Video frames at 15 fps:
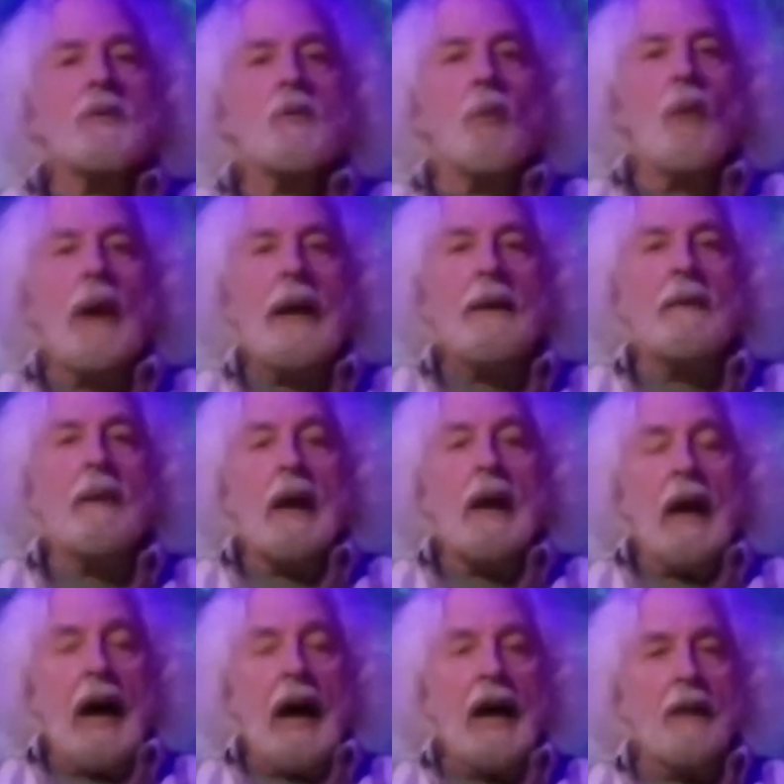when
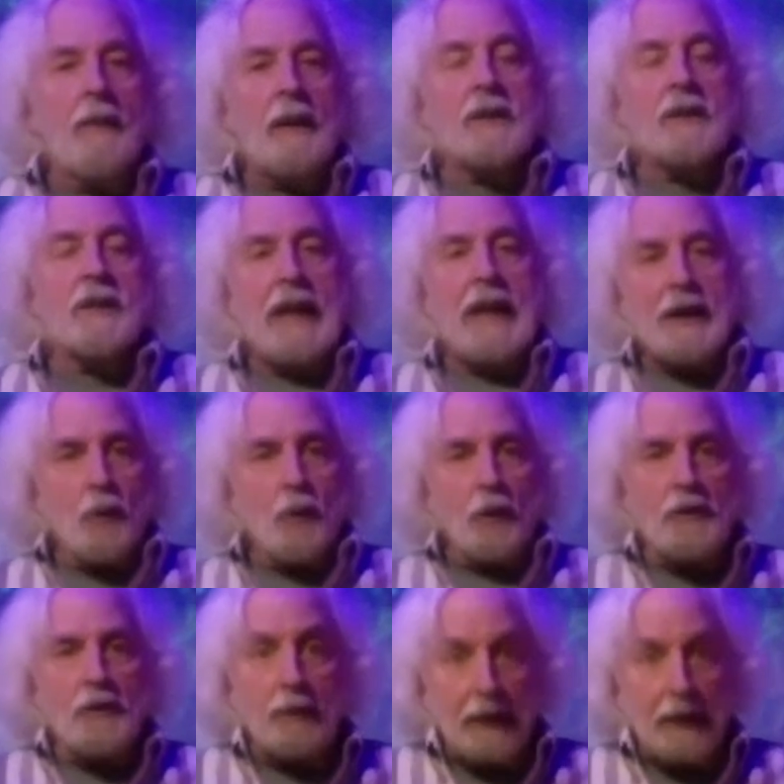I have been
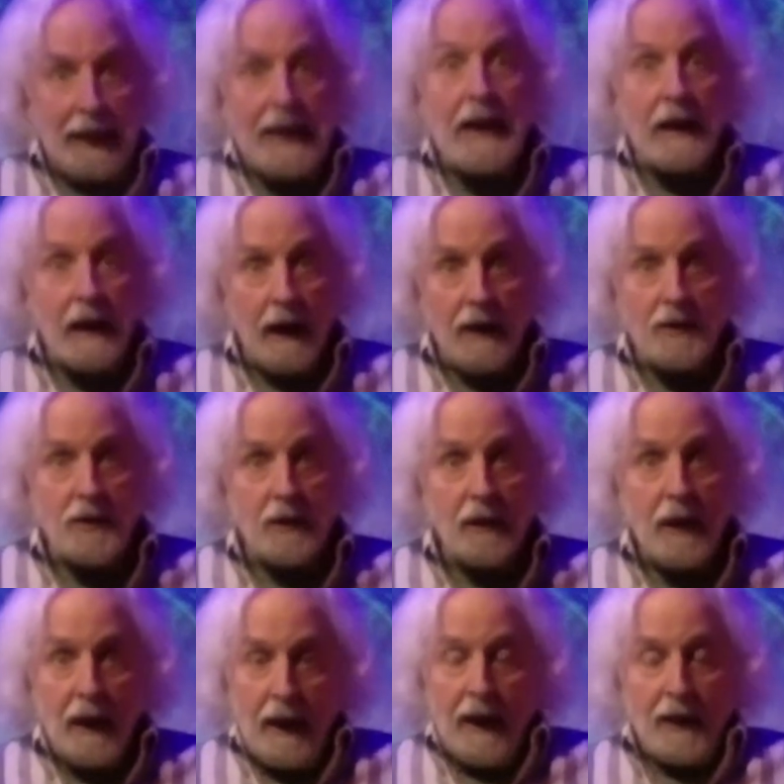scheduled to play a concert
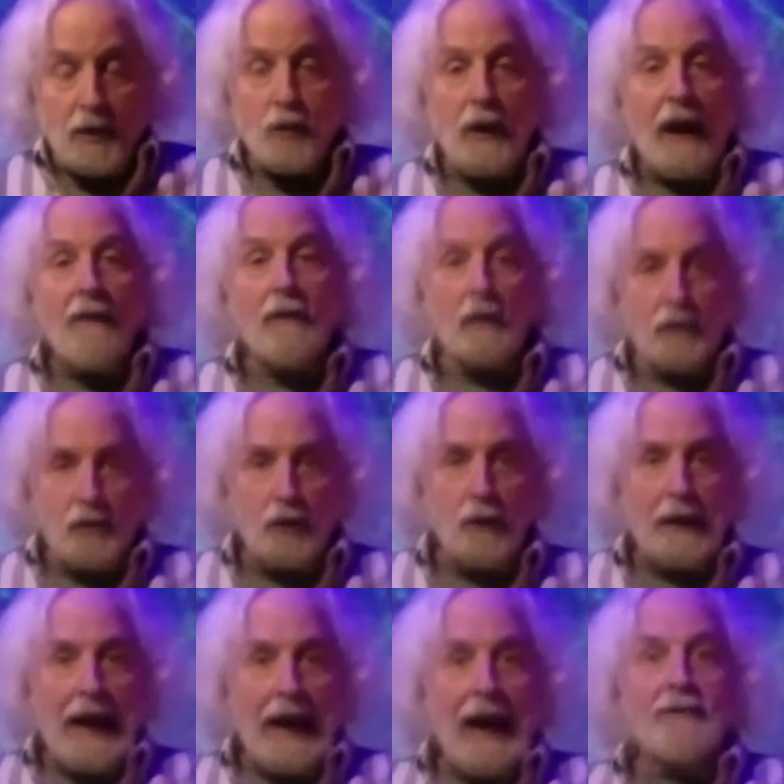and travel
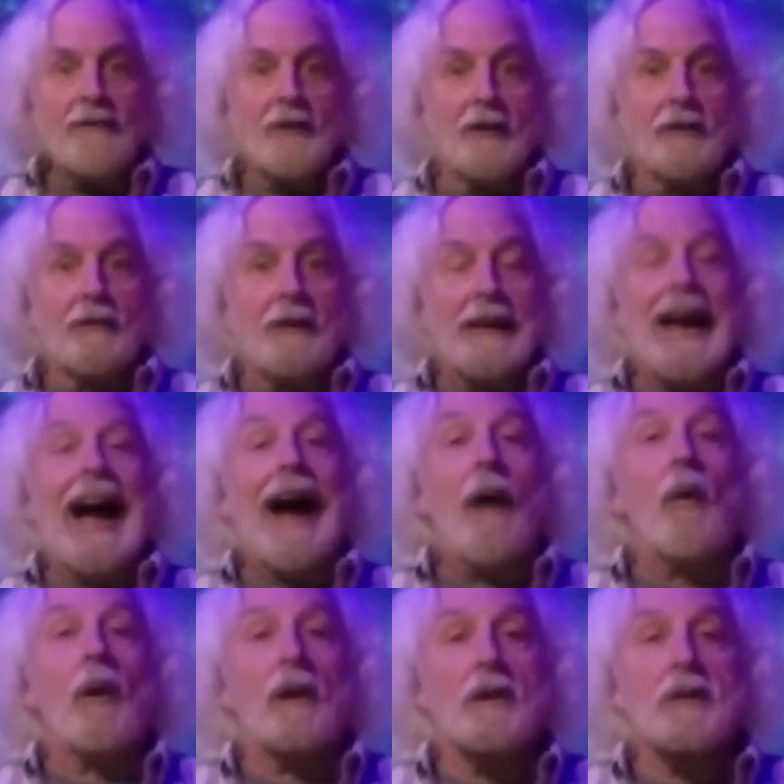2.5 to 3
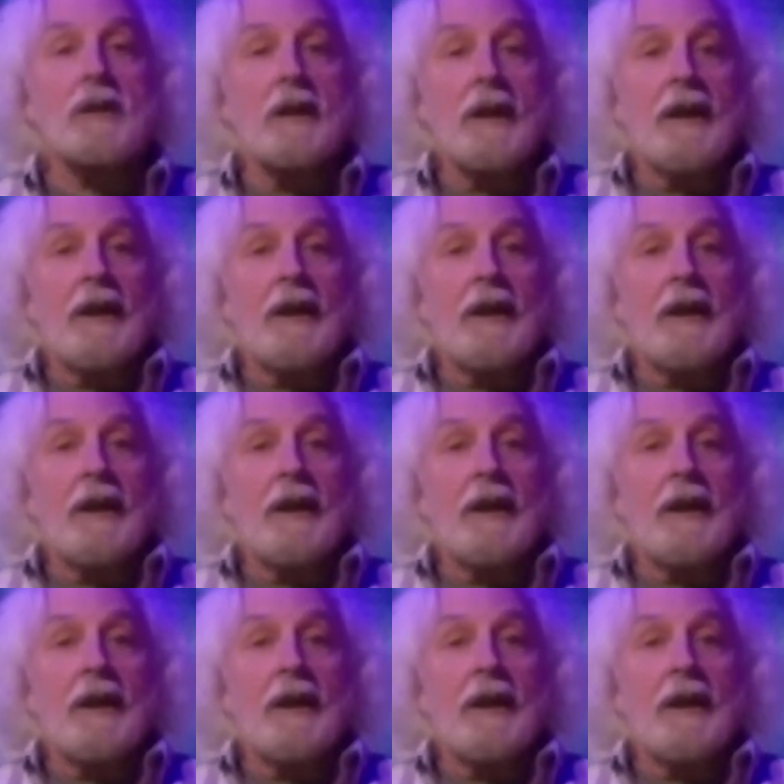hours